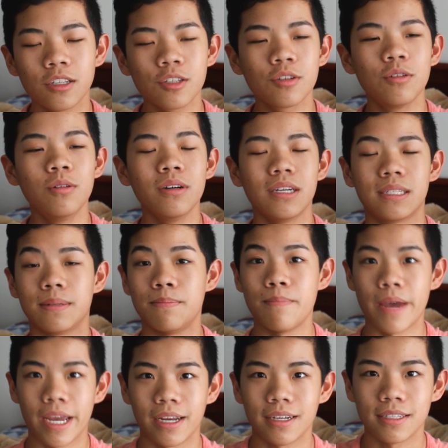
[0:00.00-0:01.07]
school is a
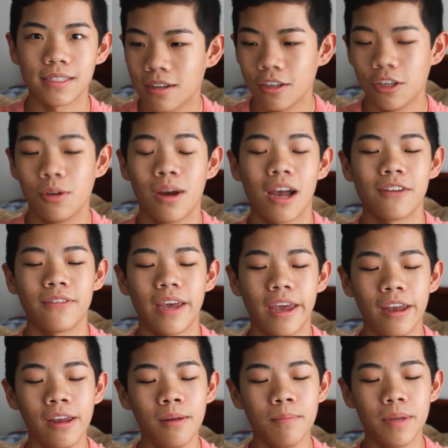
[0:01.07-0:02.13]
maze. You have
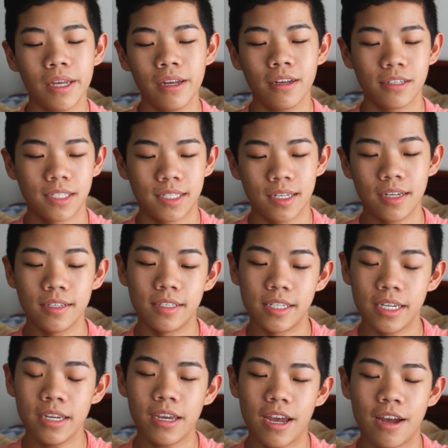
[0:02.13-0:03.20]
A, B, C,
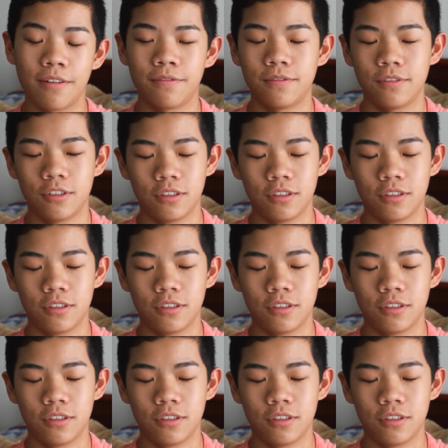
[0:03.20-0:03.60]
D, F,